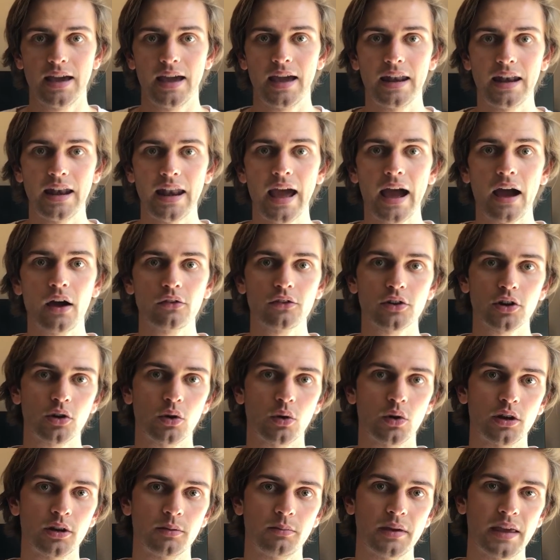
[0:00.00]
And now they're
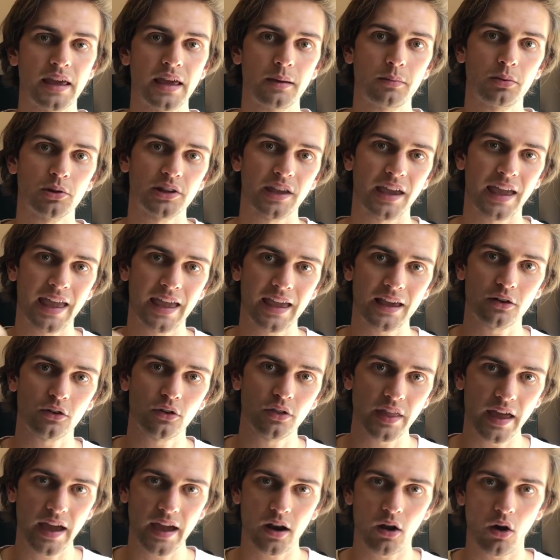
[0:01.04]
going to be able to handle
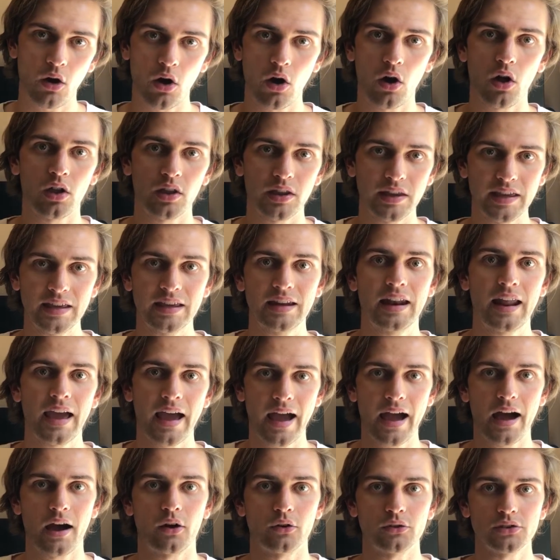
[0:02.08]
that all
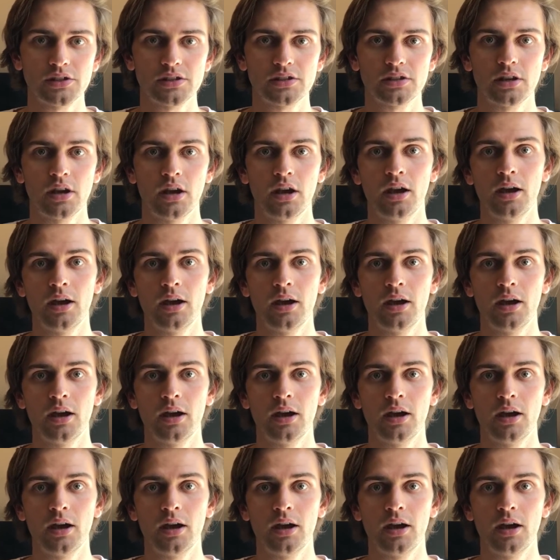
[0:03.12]
in-house